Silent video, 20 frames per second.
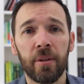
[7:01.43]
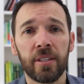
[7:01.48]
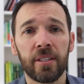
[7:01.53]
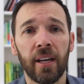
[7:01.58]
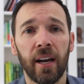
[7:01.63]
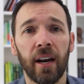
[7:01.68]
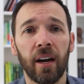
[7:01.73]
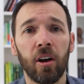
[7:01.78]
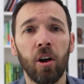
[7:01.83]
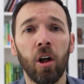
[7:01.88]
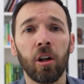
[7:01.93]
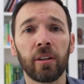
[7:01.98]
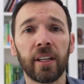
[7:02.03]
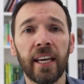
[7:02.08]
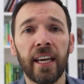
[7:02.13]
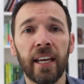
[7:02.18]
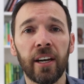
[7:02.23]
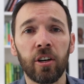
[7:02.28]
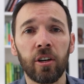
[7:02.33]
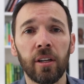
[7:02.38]
Sinek called
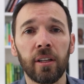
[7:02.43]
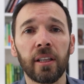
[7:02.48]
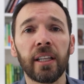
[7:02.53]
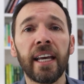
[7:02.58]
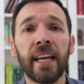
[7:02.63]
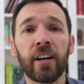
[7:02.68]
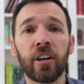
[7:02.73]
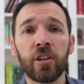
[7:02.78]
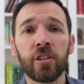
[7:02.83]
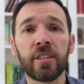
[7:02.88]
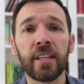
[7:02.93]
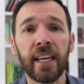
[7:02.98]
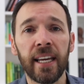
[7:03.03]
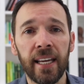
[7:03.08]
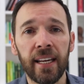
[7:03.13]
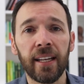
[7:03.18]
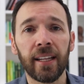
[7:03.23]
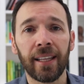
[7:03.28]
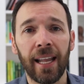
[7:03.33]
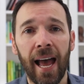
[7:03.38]
Leaders
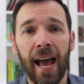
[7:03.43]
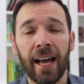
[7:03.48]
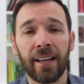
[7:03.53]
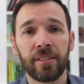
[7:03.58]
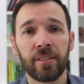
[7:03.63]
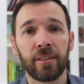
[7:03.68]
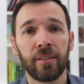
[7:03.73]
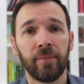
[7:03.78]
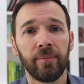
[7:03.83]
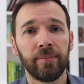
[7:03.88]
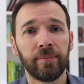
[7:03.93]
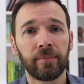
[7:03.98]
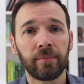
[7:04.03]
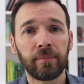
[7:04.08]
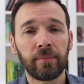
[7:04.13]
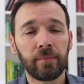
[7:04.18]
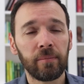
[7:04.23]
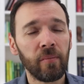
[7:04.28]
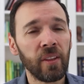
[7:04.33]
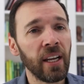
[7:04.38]
Eat Last.
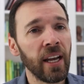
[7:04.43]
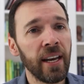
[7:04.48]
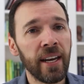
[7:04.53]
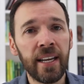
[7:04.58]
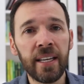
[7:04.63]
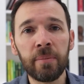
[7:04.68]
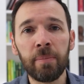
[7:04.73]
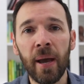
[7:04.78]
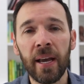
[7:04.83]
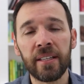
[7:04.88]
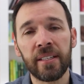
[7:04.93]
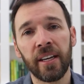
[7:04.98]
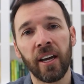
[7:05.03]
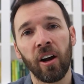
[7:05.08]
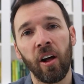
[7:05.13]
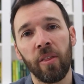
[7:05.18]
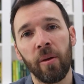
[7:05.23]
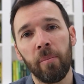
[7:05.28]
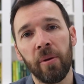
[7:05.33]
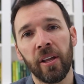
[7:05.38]
And he's basing it
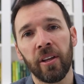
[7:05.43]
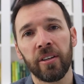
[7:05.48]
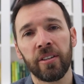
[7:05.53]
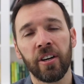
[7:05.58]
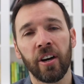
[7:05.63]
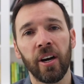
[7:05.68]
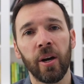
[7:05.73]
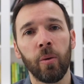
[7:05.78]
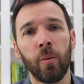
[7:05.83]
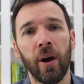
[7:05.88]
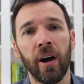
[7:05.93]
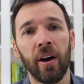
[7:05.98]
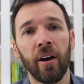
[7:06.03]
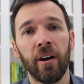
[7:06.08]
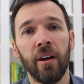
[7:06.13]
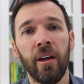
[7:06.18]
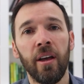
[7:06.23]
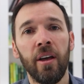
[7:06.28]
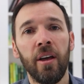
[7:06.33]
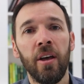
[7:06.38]
on the military
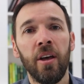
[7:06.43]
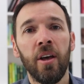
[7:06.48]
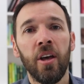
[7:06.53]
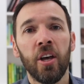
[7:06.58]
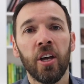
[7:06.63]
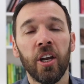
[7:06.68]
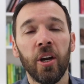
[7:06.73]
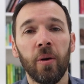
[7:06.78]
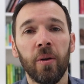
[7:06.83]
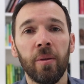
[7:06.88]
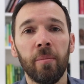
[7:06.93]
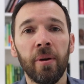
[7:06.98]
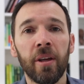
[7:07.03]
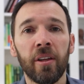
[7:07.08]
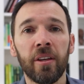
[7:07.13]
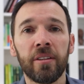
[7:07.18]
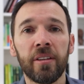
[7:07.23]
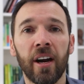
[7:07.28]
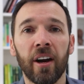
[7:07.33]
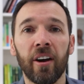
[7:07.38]
where, in the
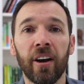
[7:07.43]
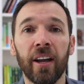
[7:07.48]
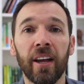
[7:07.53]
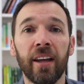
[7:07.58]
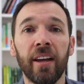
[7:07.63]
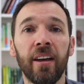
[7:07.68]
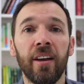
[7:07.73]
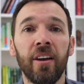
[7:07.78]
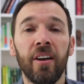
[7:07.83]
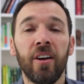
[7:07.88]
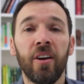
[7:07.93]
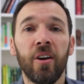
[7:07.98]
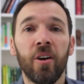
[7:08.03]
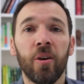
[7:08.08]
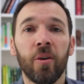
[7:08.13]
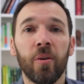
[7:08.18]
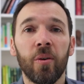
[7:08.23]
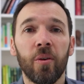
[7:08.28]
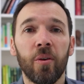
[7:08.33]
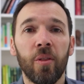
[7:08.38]
military,
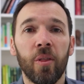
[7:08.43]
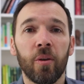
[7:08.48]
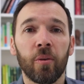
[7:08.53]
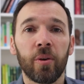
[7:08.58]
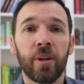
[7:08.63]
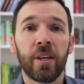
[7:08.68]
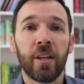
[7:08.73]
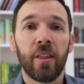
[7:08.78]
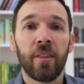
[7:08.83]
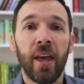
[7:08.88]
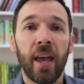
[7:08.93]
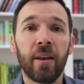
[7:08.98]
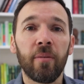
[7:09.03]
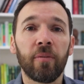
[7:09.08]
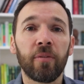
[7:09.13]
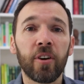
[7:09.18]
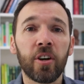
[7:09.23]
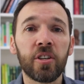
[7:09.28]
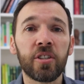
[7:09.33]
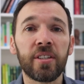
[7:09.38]
they
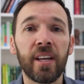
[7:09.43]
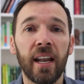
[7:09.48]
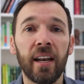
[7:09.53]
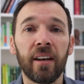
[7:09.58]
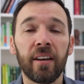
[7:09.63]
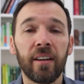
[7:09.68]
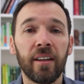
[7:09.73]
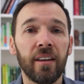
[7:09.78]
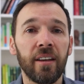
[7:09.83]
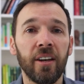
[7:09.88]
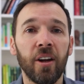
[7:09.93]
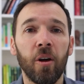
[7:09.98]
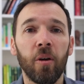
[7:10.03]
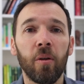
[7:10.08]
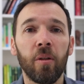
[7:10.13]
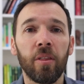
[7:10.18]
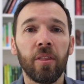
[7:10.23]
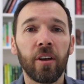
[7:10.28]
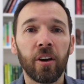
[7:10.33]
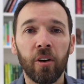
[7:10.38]
first send,
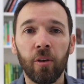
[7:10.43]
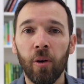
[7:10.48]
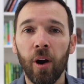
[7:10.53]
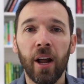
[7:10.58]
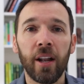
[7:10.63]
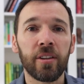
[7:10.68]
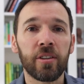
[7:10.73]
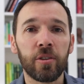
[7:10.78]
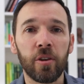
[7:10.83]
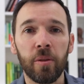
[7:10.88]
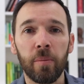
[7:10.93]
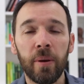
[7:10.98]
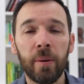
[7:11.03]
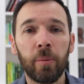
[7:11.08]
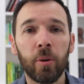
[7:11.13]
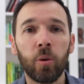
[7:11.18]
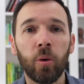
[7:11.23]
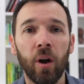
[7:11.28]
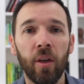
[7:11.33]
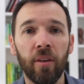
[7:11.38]
the grunts or the
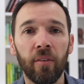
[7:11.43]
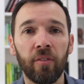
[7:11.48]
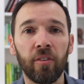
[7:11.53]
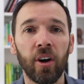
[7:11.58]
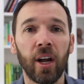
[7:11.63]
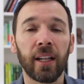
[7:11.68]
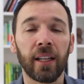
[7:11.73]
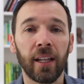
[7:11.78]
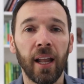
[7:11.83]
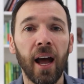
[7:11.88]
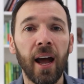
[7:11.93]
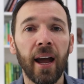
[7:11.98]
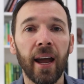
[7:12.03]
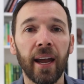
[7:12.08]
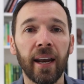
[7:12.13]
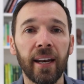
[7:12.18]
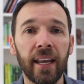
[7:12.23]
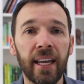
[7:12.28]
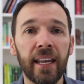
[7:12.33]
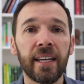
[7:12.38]
people who are on the front
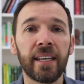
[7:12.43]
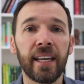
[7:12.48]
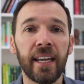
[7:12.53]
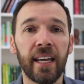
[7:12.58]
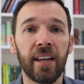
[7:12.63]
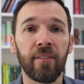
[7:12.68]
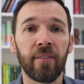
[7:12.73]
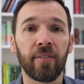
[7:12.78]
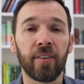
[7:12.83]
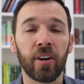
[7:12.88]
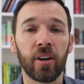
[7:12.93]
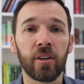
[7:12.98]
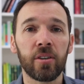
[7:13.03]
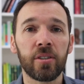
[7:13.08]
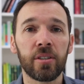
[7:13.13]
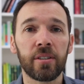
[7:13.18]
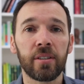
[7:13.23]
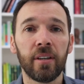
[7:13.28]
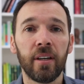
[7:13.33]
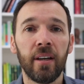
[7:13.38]
line in to eat
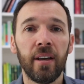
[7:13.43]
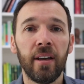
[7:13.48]
first.